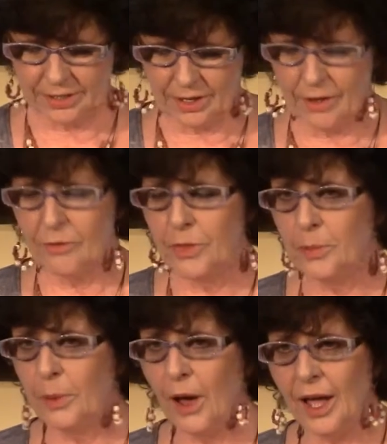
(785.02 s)
of the
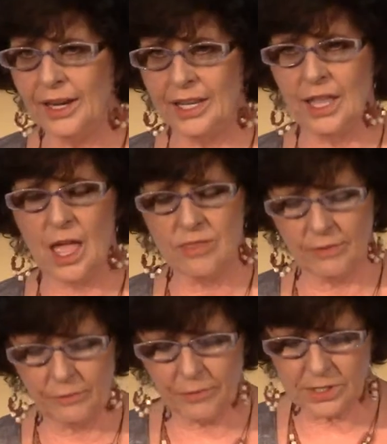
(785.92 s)
body and the
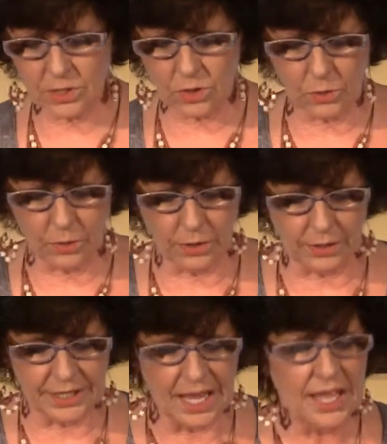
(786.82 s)
physical
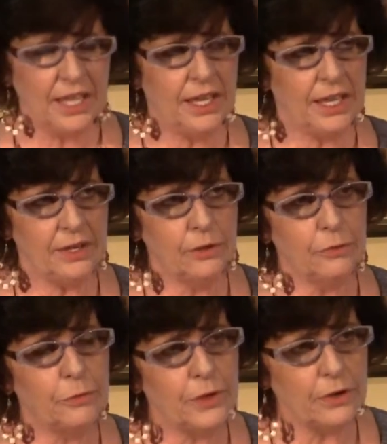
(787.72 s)
world
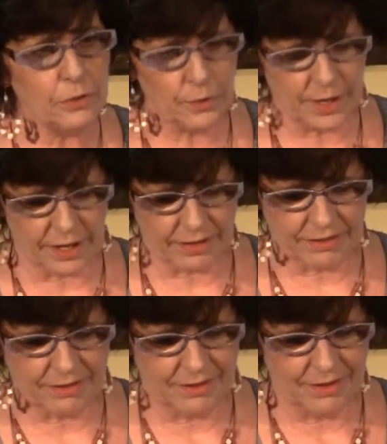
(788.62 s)
interfere
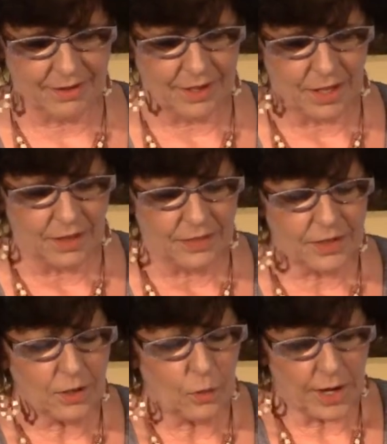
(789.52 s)
with
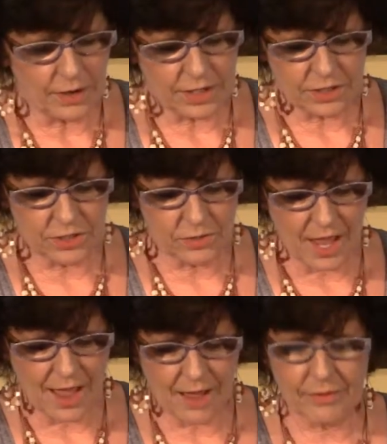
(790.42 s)
the awareness you
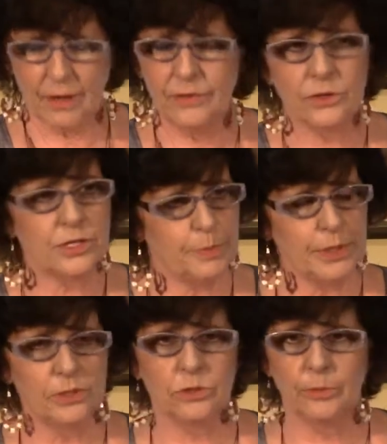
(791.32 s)
have of your
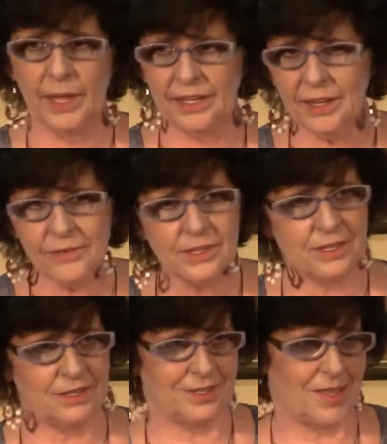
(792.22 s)
spiritual
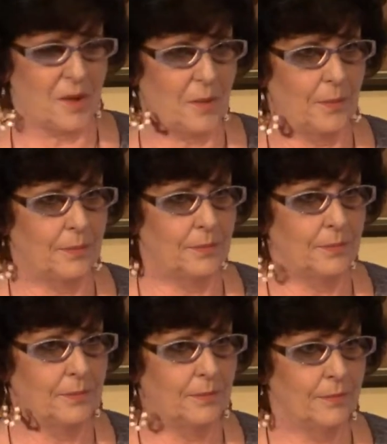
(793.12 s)
magnificence, though.
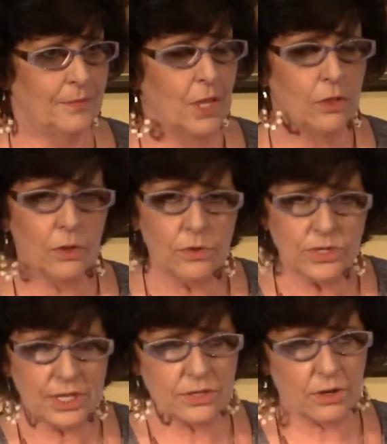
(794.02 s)
Those
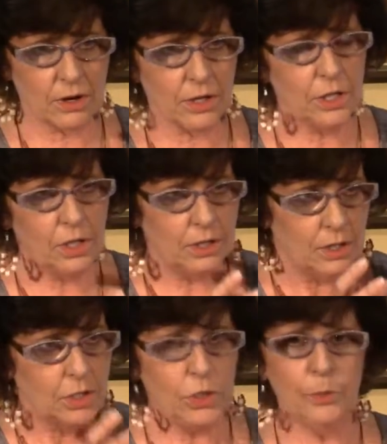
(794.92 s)
things are
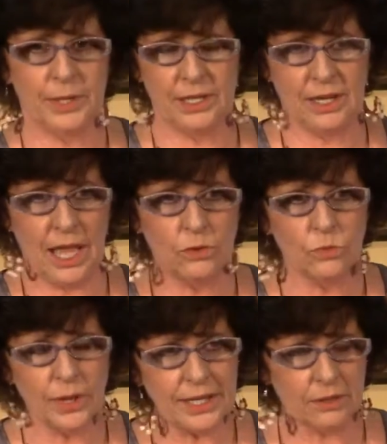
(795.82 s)
human
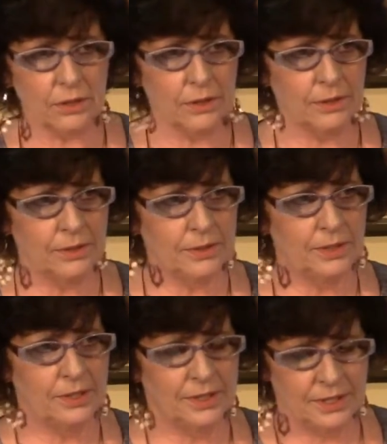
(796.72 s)
and real.
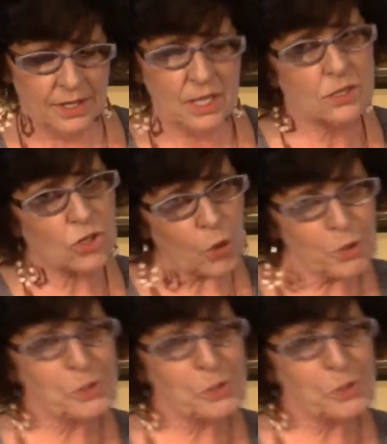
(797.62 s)
And so is your